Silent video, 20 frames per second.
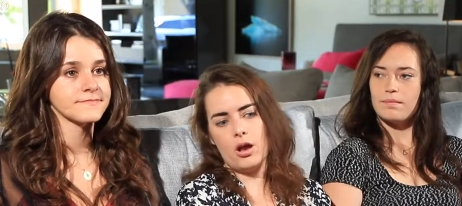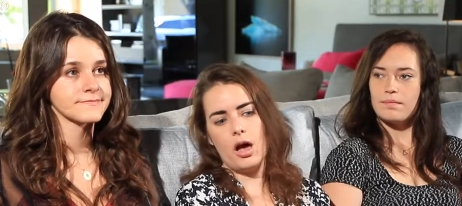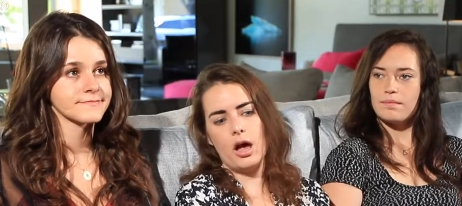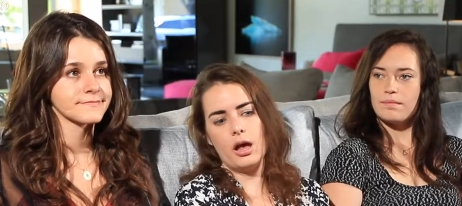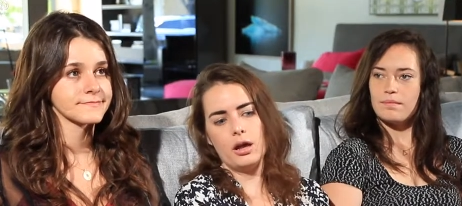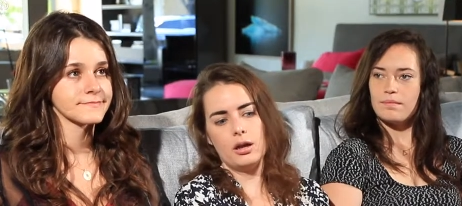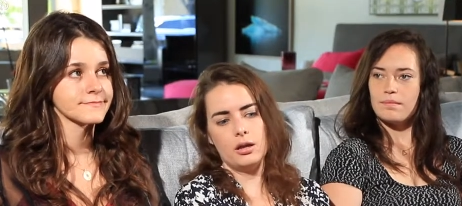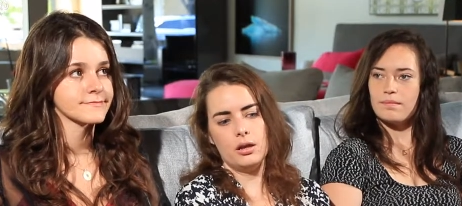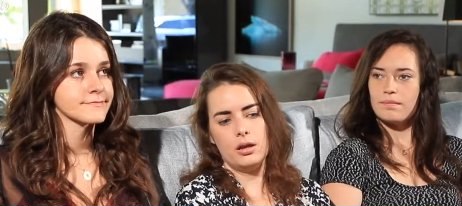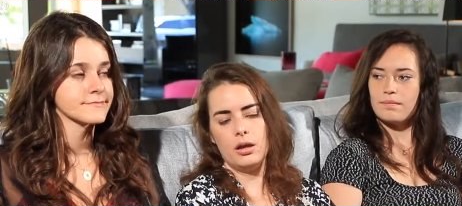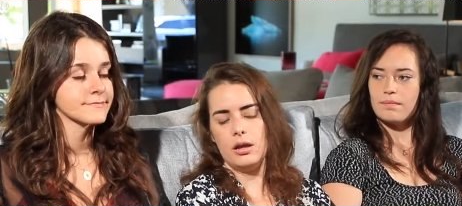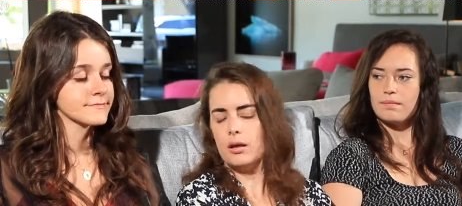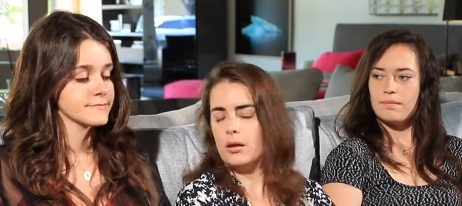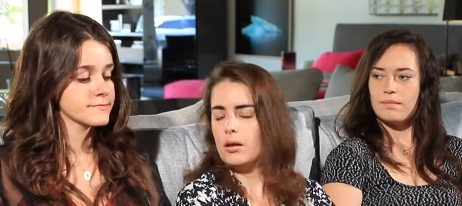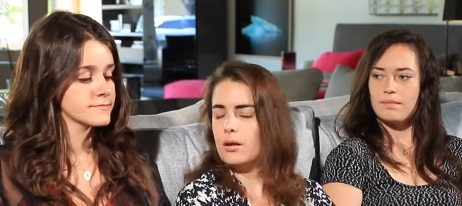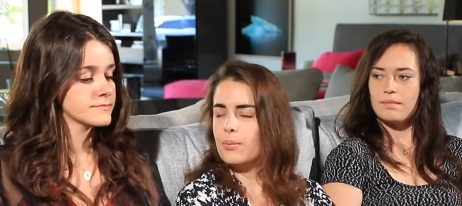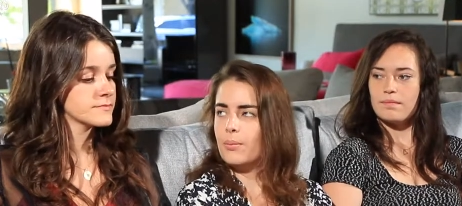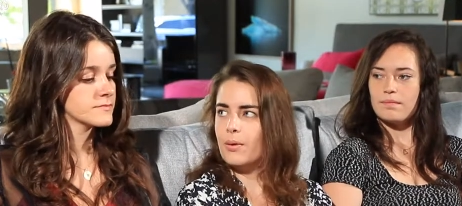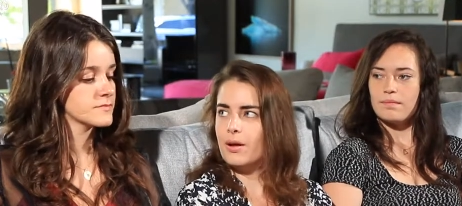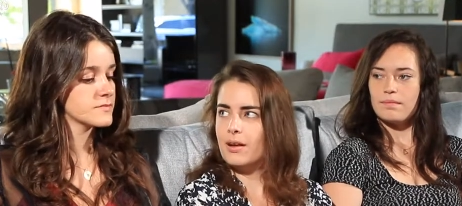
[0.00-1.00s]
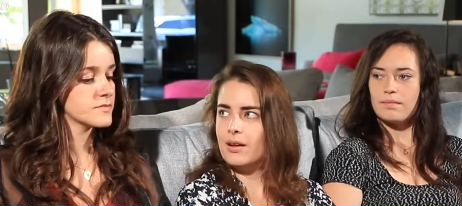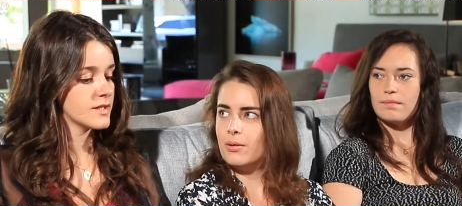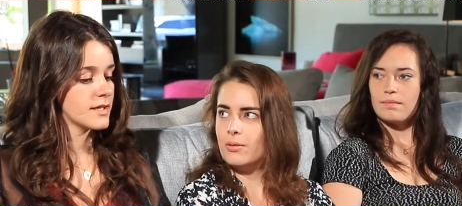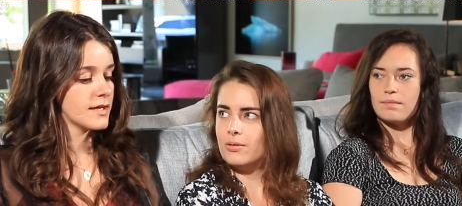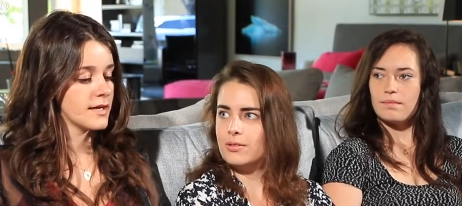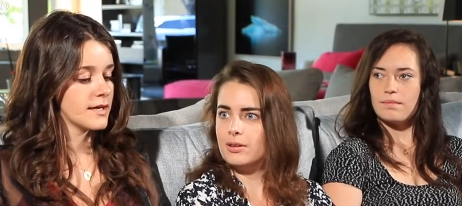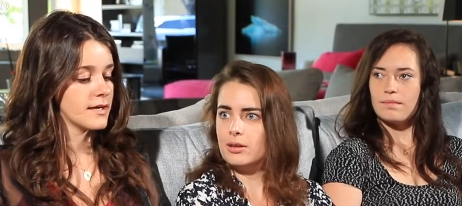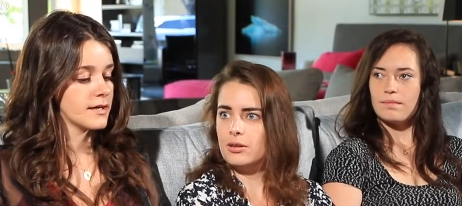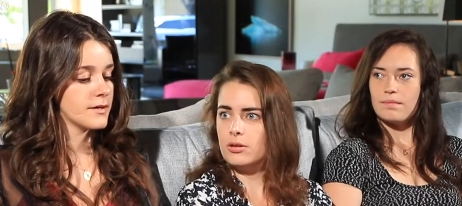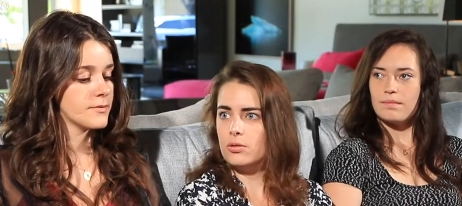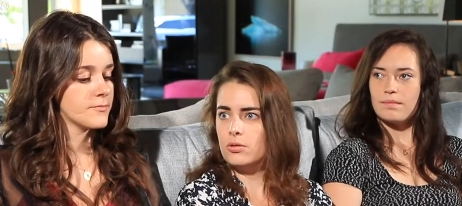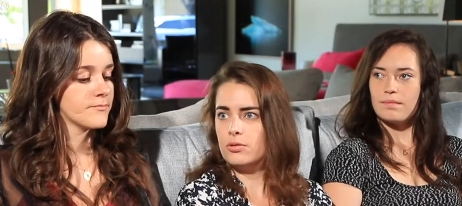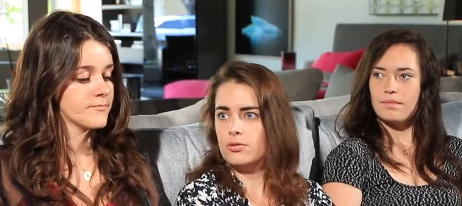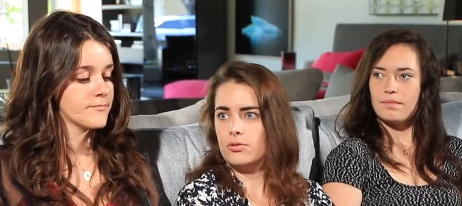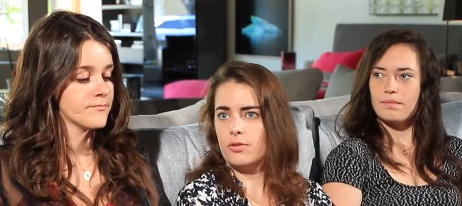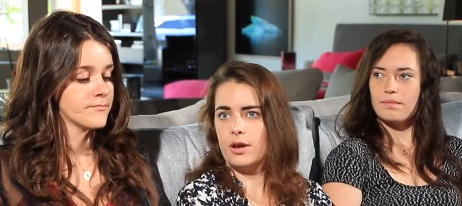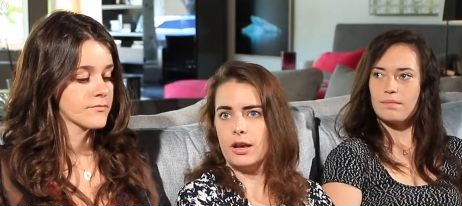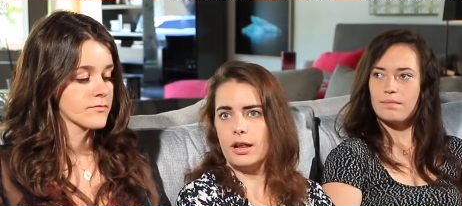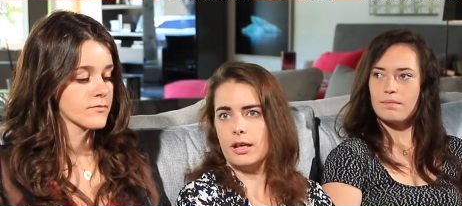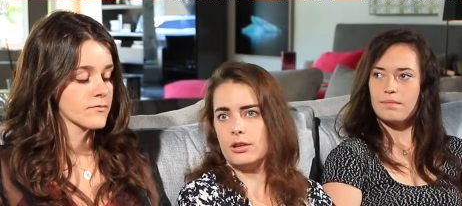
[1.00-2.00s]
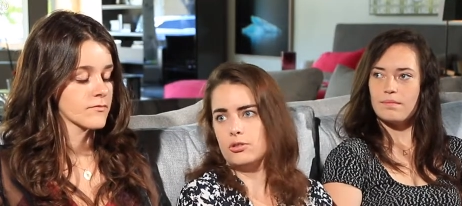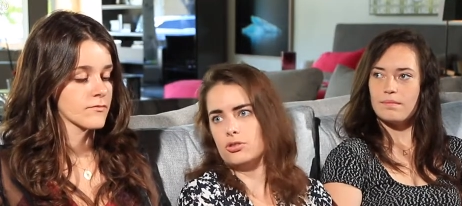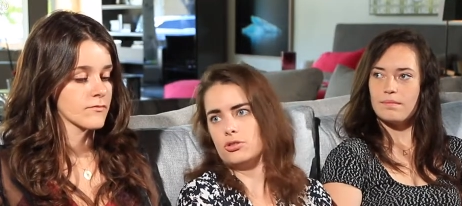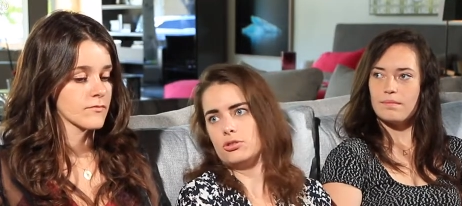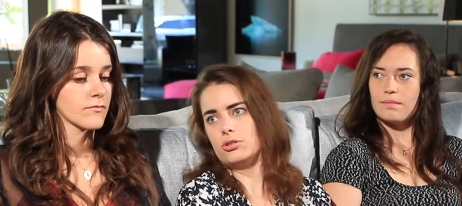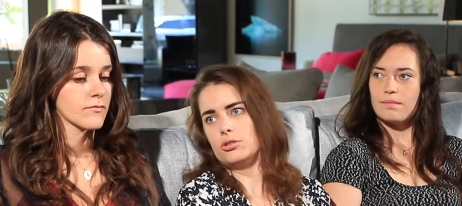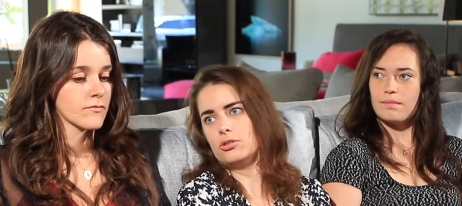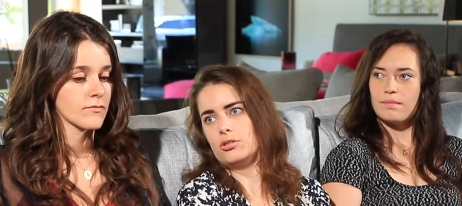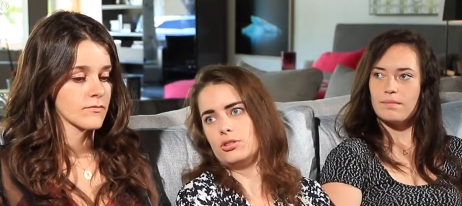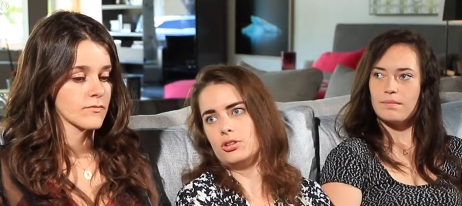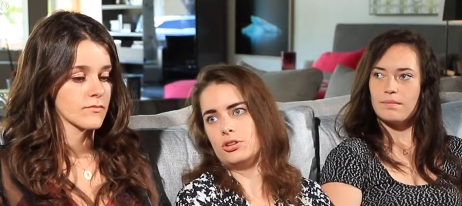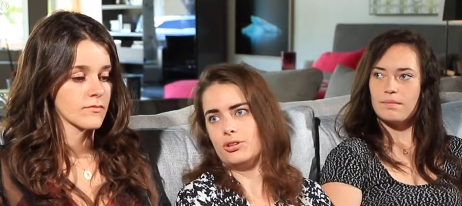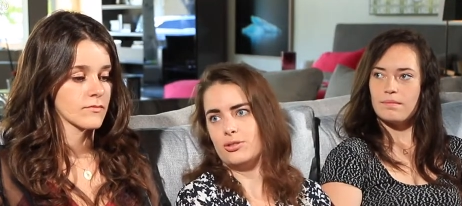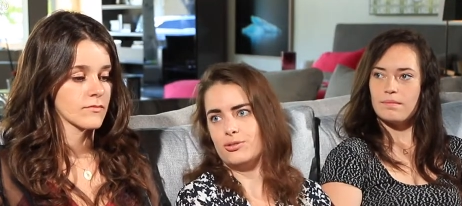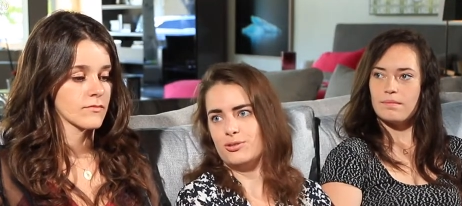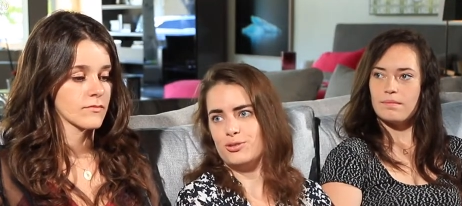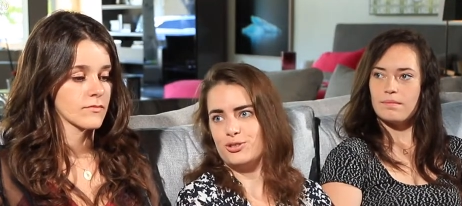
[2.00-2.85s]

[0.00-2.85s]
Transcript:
Speaker 1: not but it was yeah. a huge financial, you know,